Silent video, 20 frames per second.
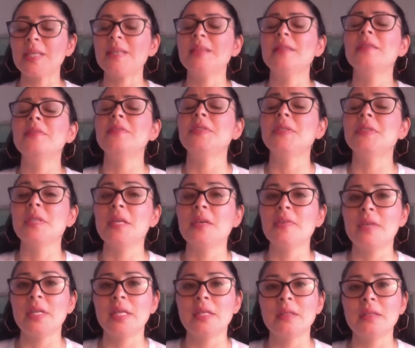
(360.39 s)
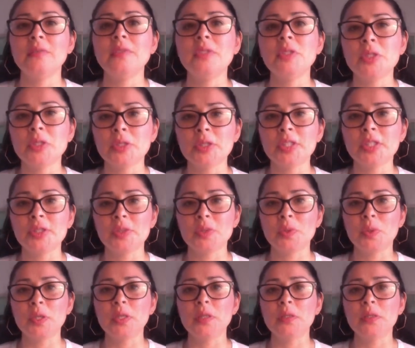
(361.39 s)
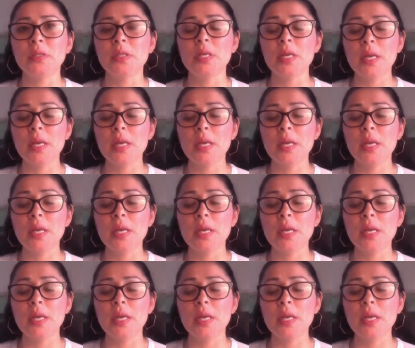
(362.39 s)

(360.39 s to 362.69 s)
I love to give and I love to nourish the world.